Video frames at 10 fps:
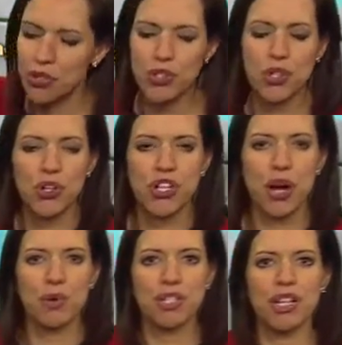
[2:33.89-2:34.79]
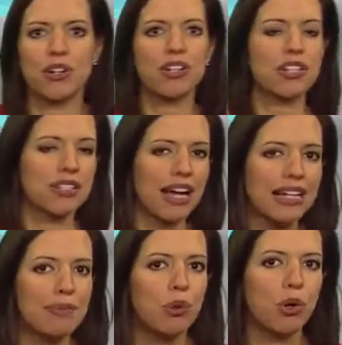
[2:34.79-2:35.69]
of those snow showers that are
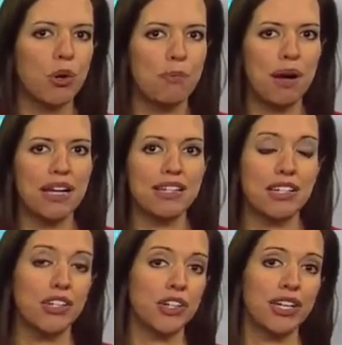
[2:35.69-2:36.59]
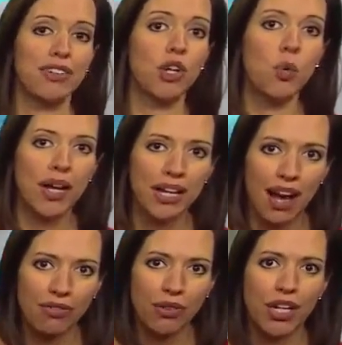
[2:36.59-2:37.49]
slightly more robust and could give a quick
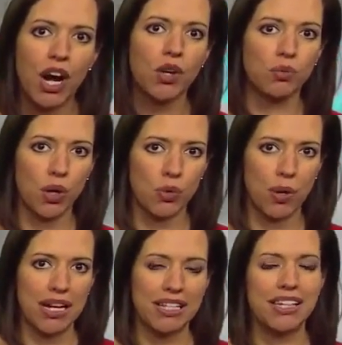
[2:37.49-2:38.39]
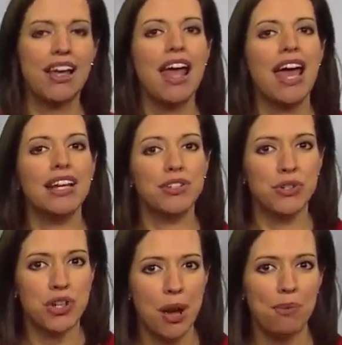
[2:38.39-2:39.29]
covering on roadways. And as
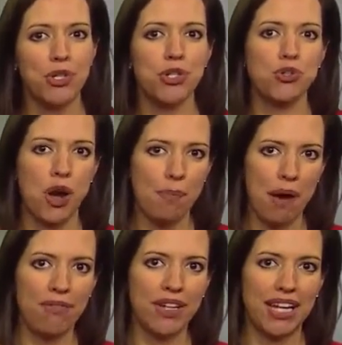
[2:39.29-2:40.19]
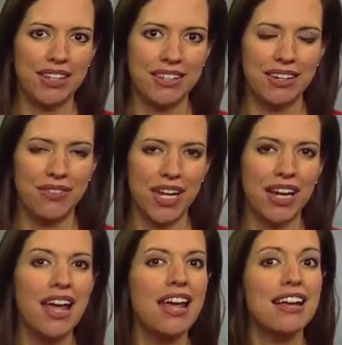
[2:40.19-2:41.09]
those temperatures drop off again this
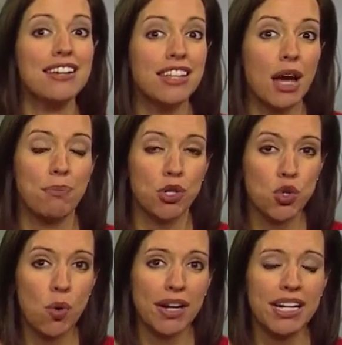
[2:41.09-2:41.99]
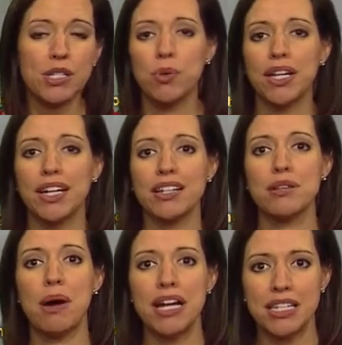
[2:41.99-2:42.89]
evening into the upper 20s, we could get
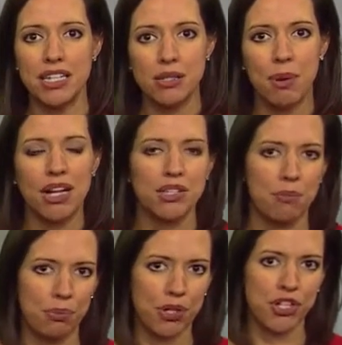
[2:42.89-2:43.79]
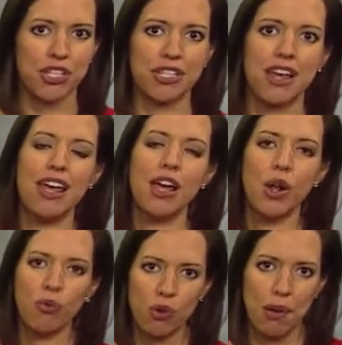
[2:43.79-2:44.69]
some icy spots on bridges
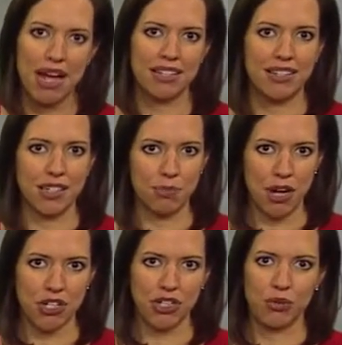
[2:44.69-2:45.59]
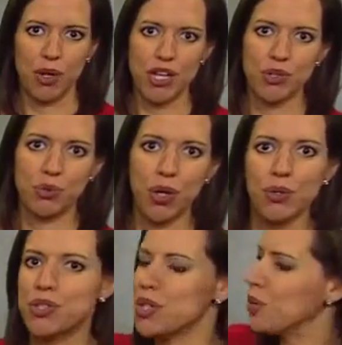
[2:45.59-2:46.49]
and overpasses, especially in raised
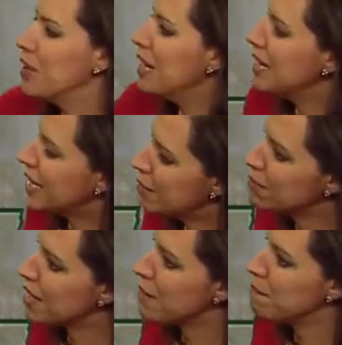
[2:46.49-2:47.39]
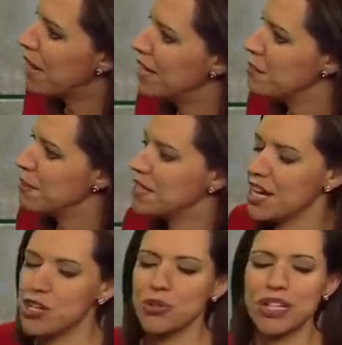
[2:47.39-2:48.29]
roads. So keep that in mind, a
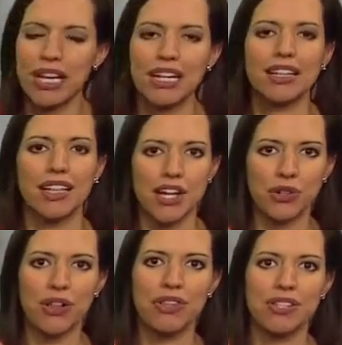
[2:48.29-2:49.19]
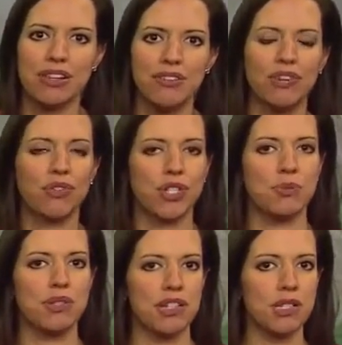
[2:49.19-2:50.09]
potential again later on this evening for
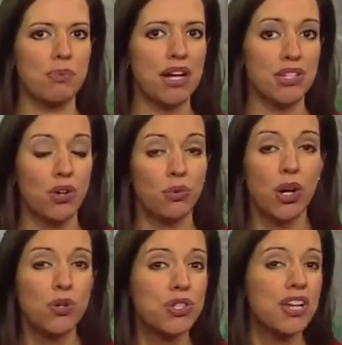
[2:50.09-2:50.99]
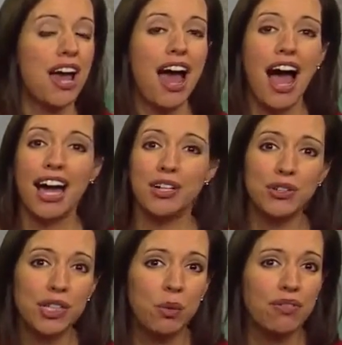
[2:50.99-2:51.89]
some slick spots on roads. I
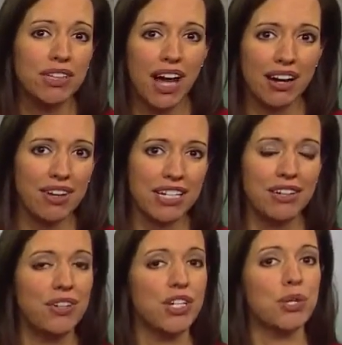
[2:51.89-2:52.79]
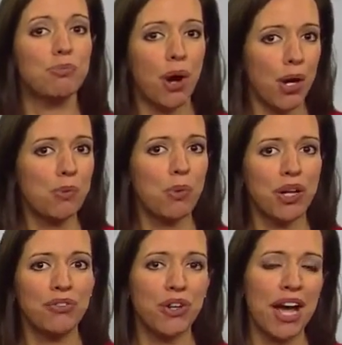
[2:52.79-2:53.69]
don't think we have a lot of activity tomorrow
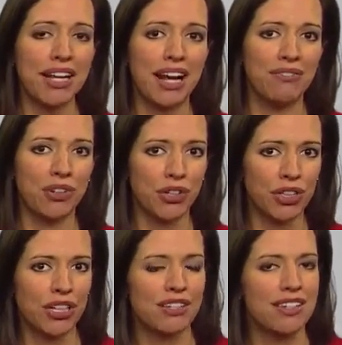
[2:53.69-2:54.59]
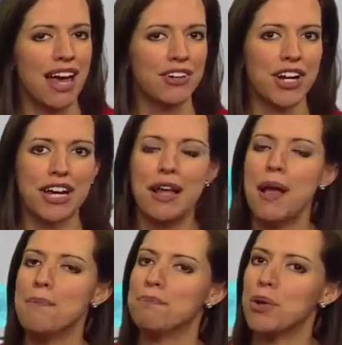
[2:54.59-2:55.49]
morning if you're heading out for early on Saturday.
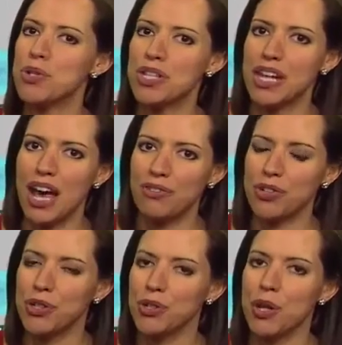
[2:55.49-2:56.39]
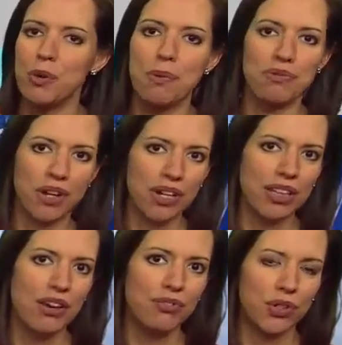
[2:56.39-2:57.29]
Most of the afternoon afternoon. It would be very
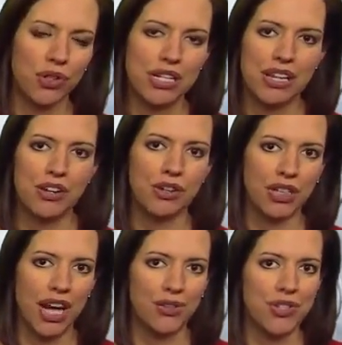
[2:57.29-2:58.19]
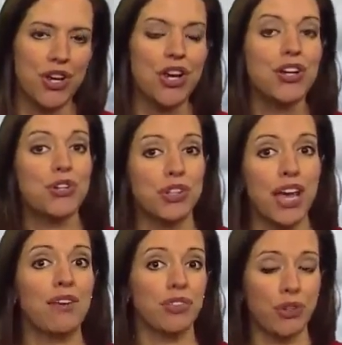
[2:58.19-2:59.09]
light flurries under clouds during
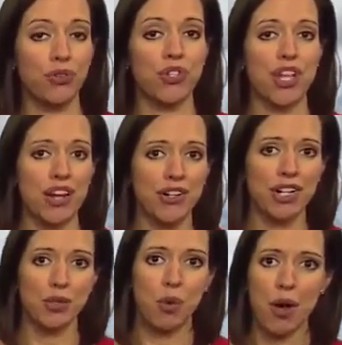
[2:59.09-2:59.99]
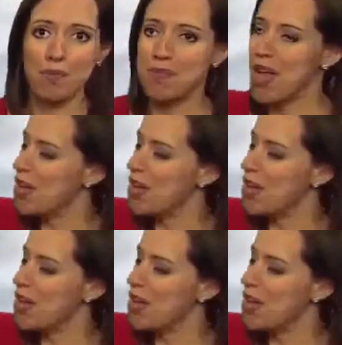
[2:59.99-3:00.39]
the afternoon for Saturday as well.